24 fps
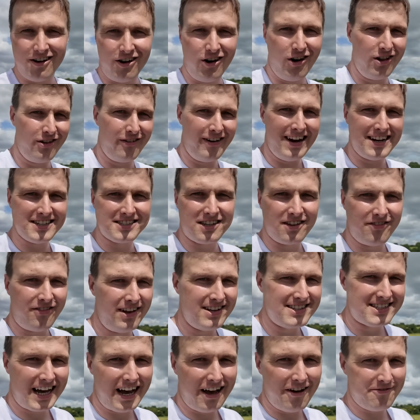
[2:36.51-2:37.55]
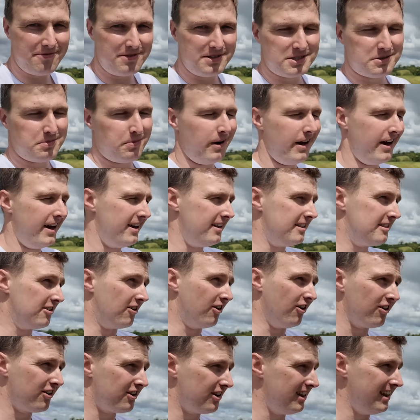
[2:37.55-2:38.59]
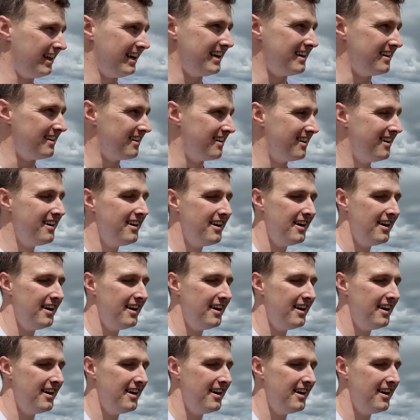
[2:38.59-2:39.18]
all the rest of the fields have been sprayed. They're all clean.